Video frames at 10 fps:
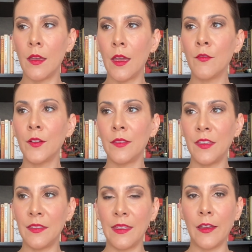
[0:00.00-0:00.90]

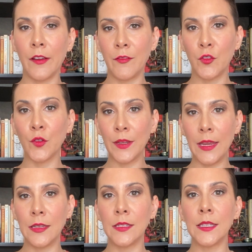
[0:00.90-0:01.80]
everything there I've
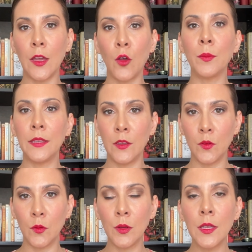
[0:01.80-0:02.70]
created to help
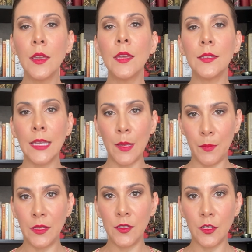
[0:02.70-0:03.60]
you tap
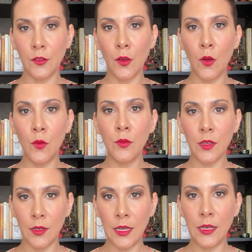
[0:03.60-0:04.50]
into your own
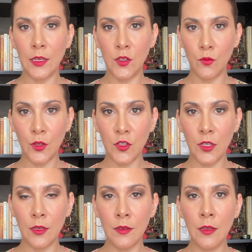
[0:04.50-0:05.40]
innate
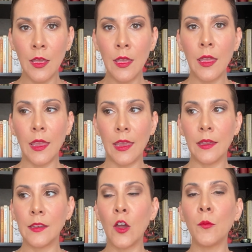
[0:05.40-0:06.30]
intuition
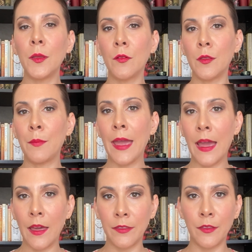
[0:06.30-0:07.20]
and help you on the
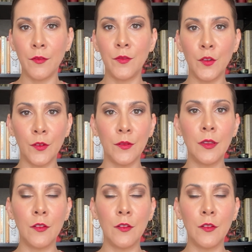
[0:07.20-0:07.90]
path of your,